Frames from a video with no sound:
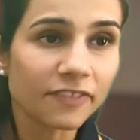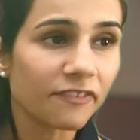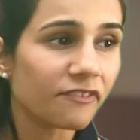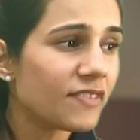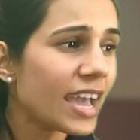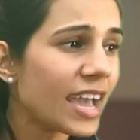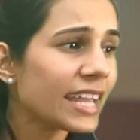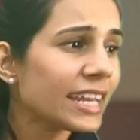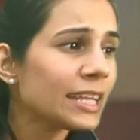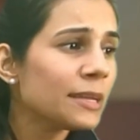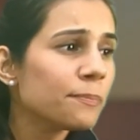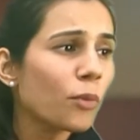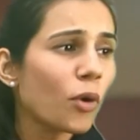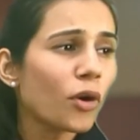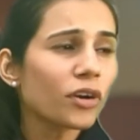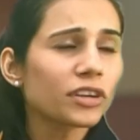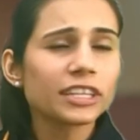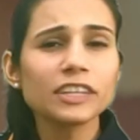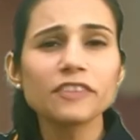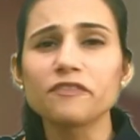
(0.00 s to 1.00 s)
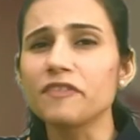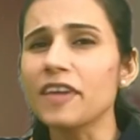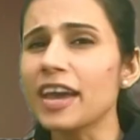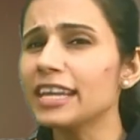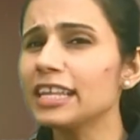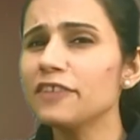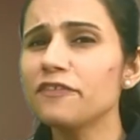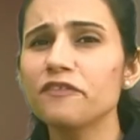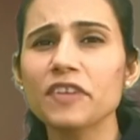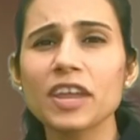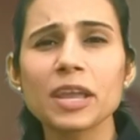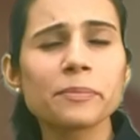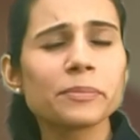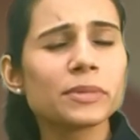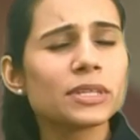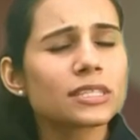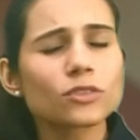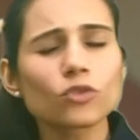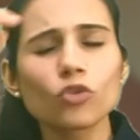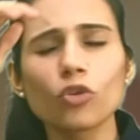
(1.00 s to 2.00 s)
very important, very
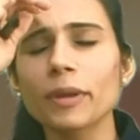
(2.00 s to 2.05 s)
famous,